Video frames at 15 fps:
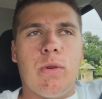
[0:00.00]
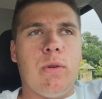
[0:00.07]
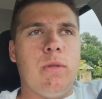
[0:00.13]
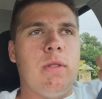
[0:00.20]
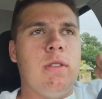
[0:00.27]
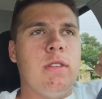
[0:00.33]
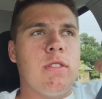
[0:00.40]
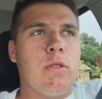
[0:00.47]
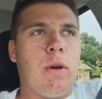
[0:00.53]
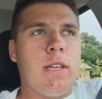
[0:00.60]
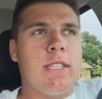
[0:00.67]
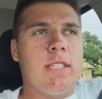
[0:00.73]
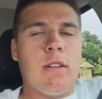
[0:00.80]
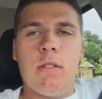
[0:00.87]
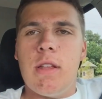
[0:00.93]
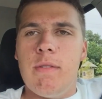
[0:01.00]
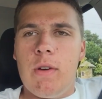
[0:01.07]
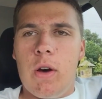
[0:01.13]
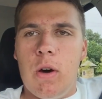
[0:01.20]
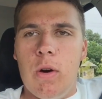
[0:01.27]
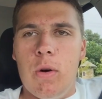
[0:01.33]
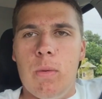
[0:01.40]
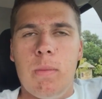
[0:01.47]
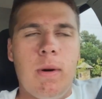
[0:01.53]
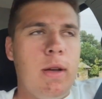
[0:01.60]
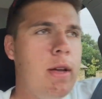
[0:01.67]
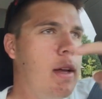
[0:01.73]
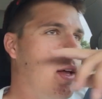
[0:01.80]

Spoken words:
old, so I still live at home.